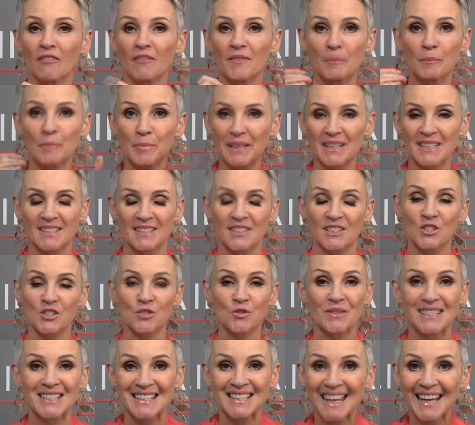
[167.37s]
the biggest
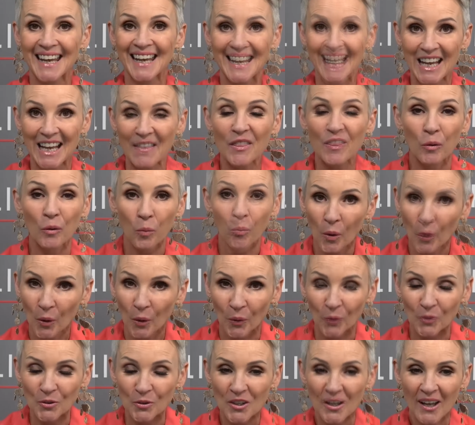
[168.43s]
industries in the
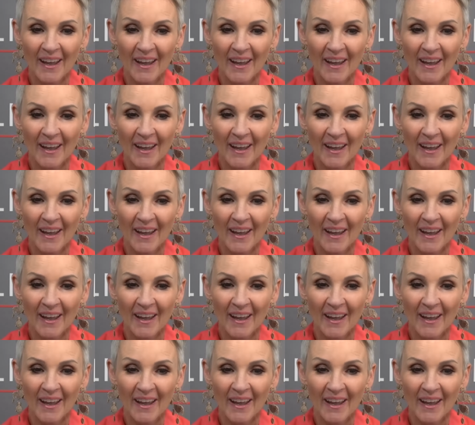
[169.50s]
world.